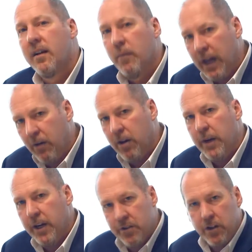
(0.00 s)
But I want to
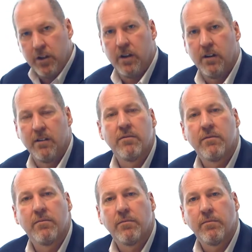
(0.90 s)
make sure
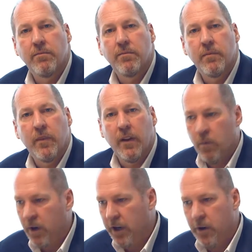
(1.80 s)

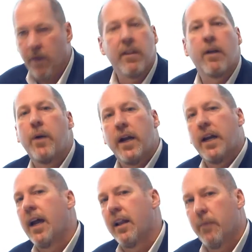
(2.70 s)
we're going to do everything we
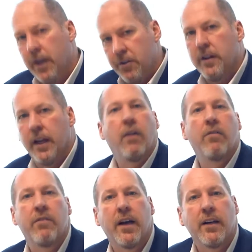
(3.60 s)
can to make sure they don't
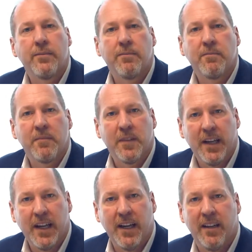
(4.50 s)
fail,
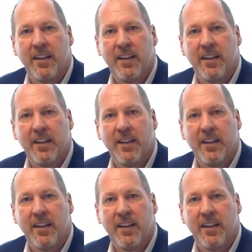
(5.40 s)
okay?